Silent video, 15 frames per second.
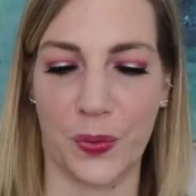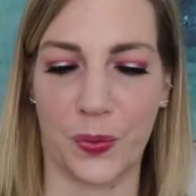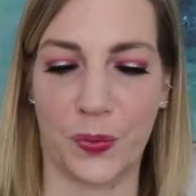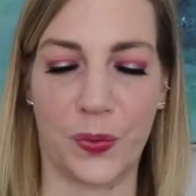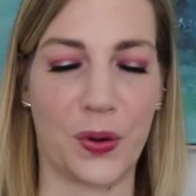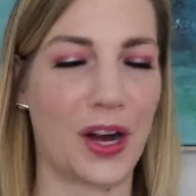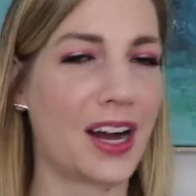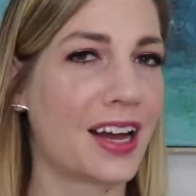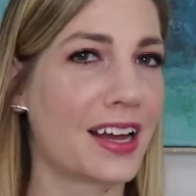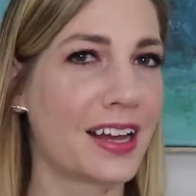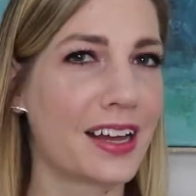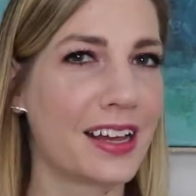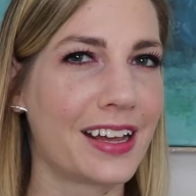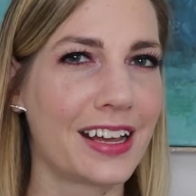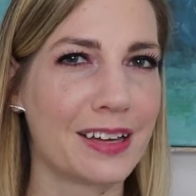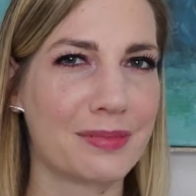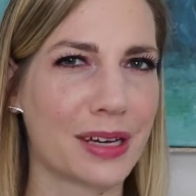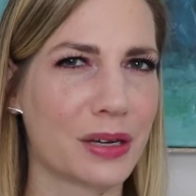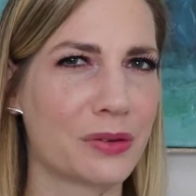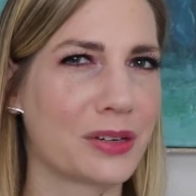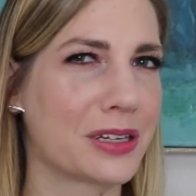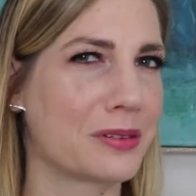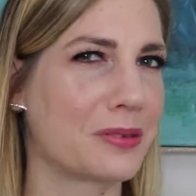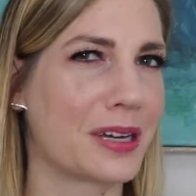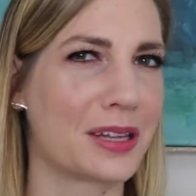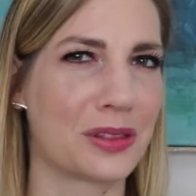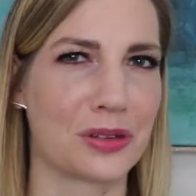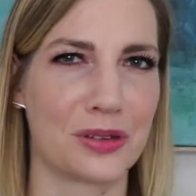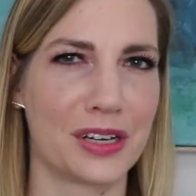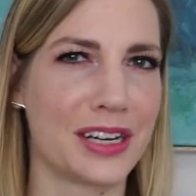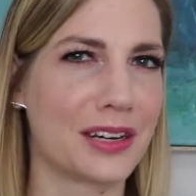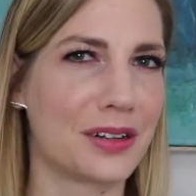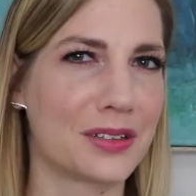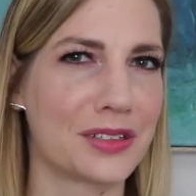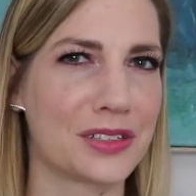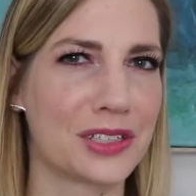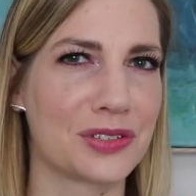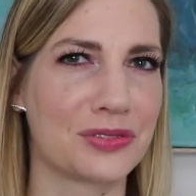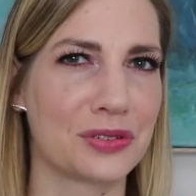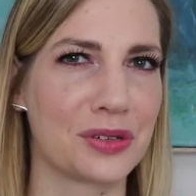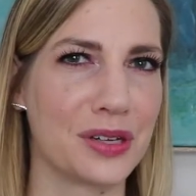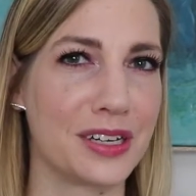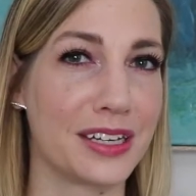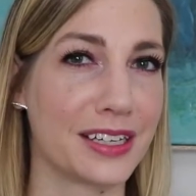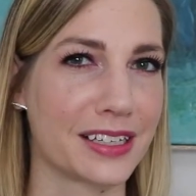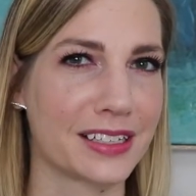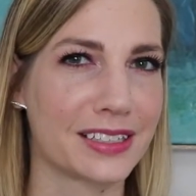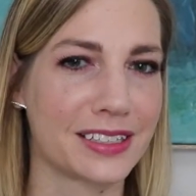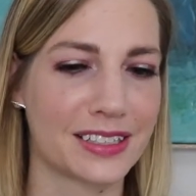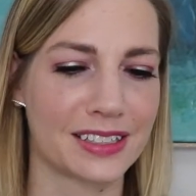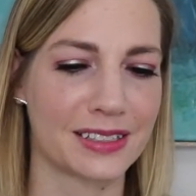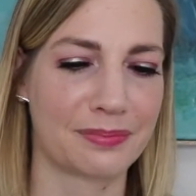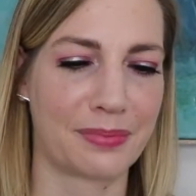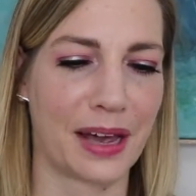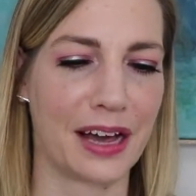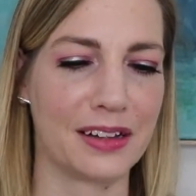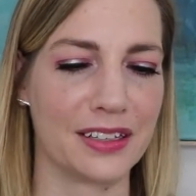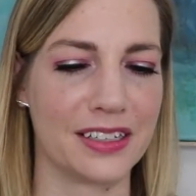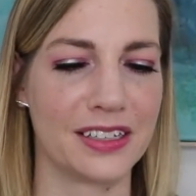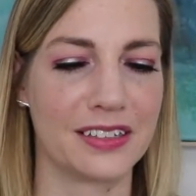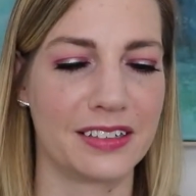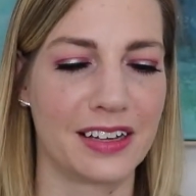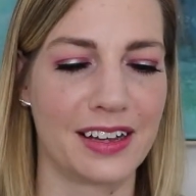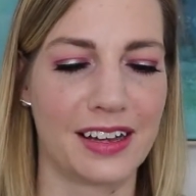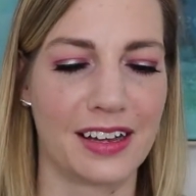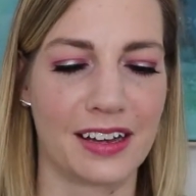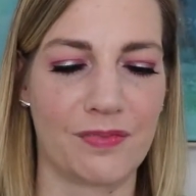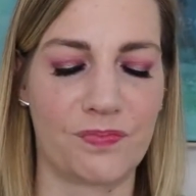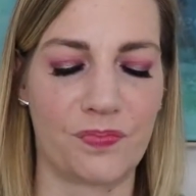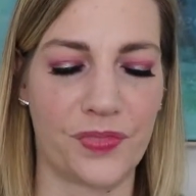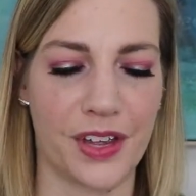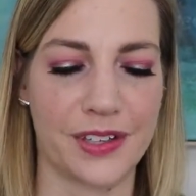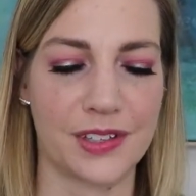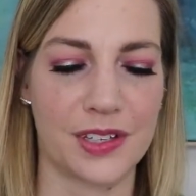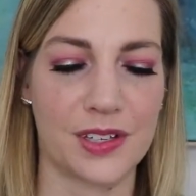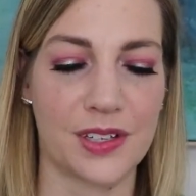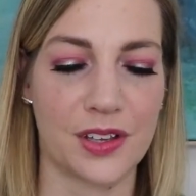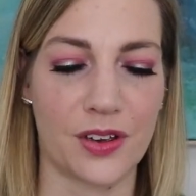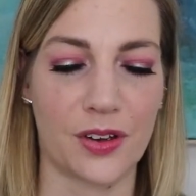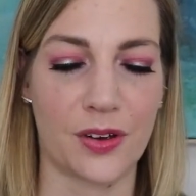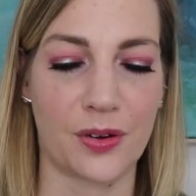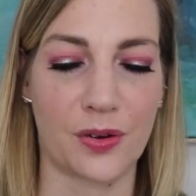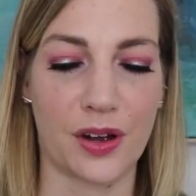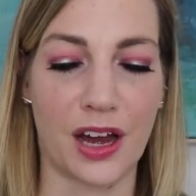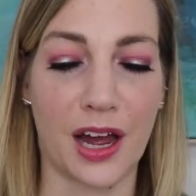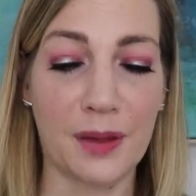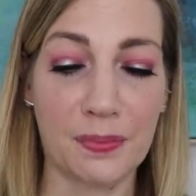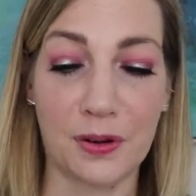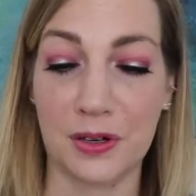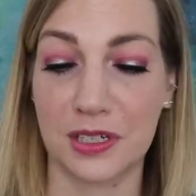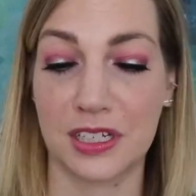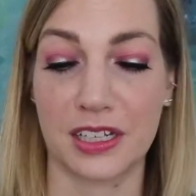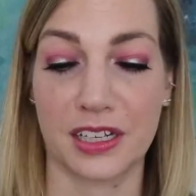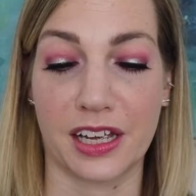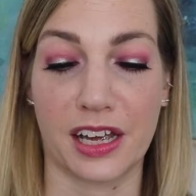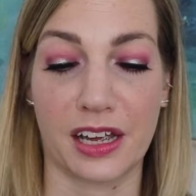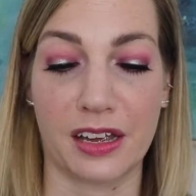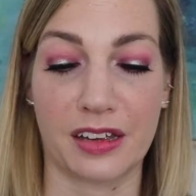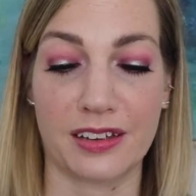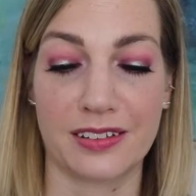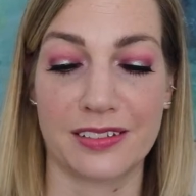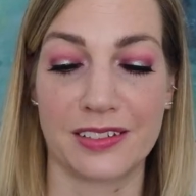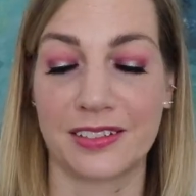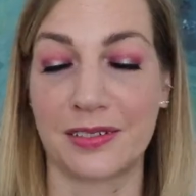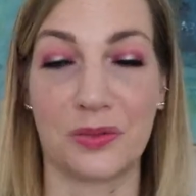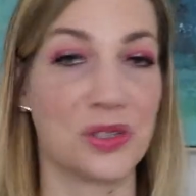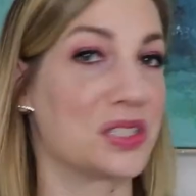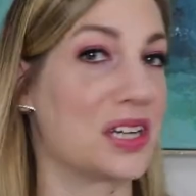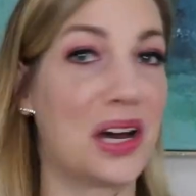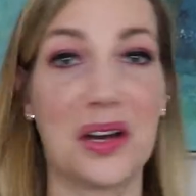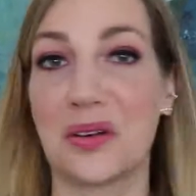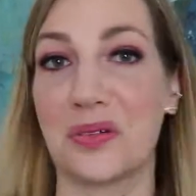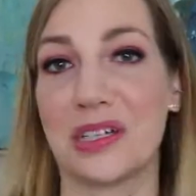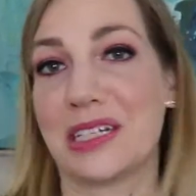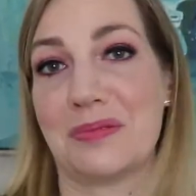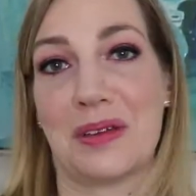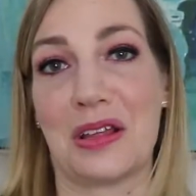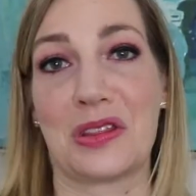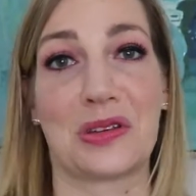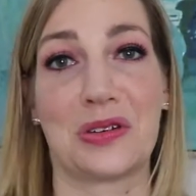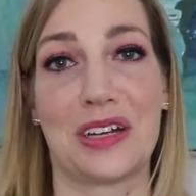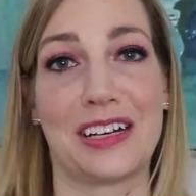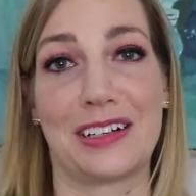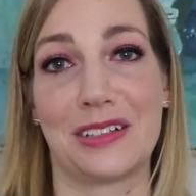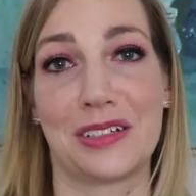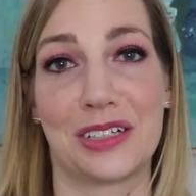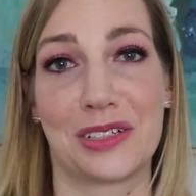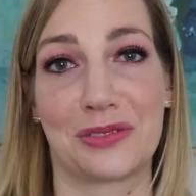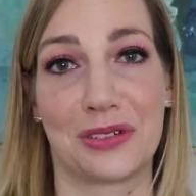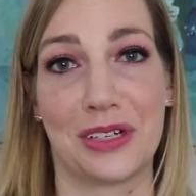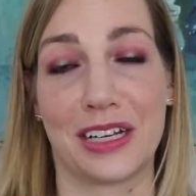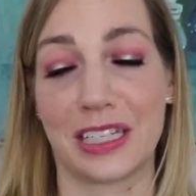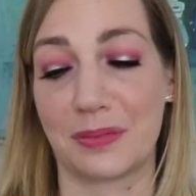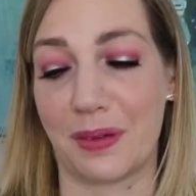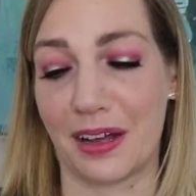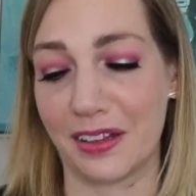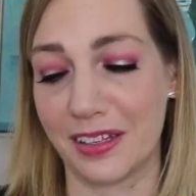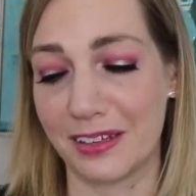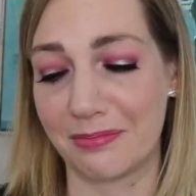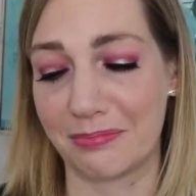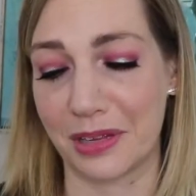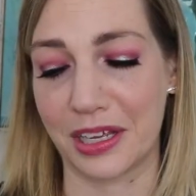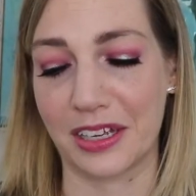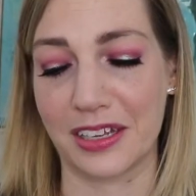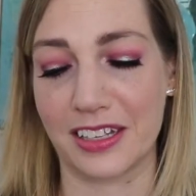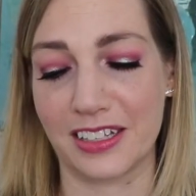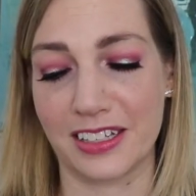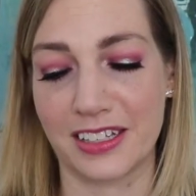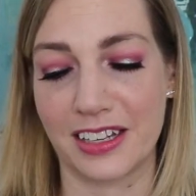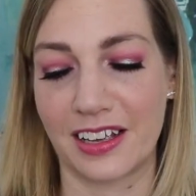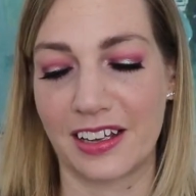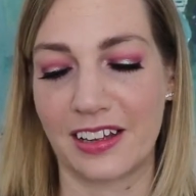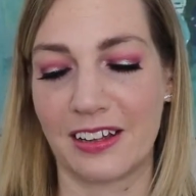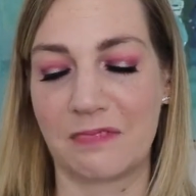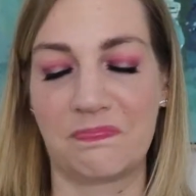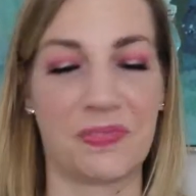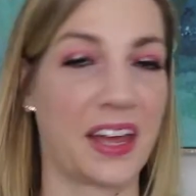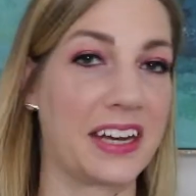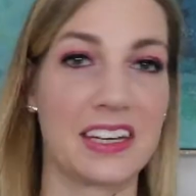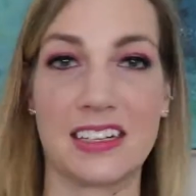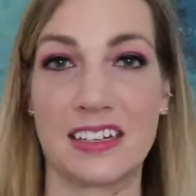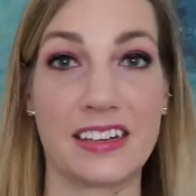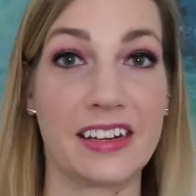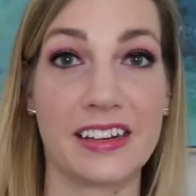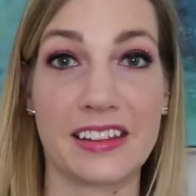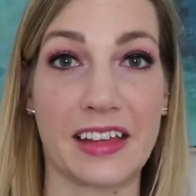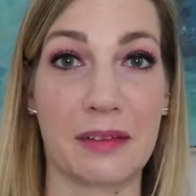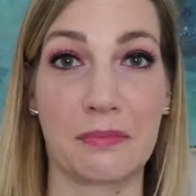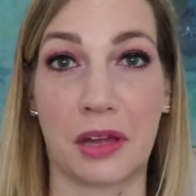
why am I going to pay $30 for a NYX palette? And so I personally was not going to pay $30 for a NYX palette because I didn't need it that